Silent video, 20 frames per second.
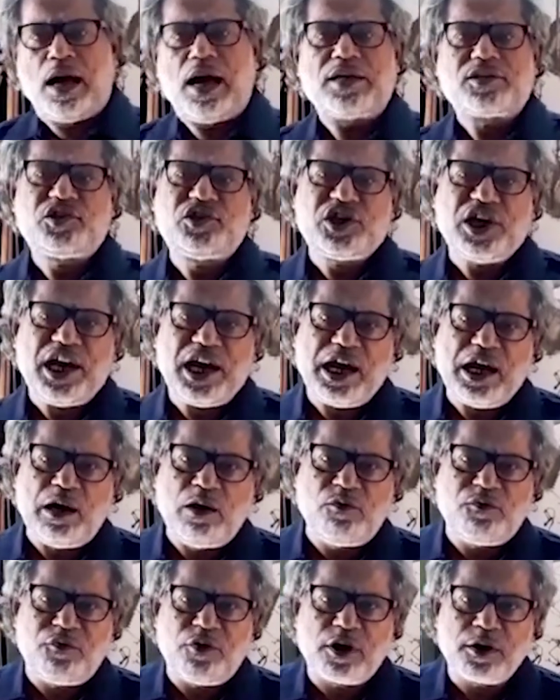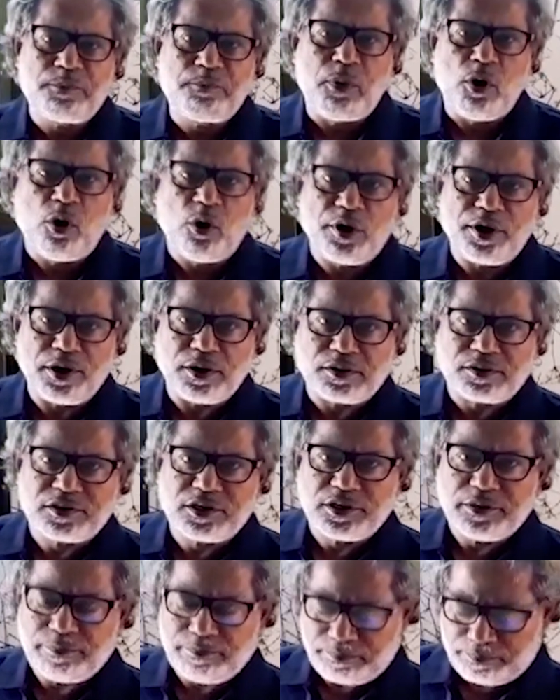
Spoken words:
A jail for a poet.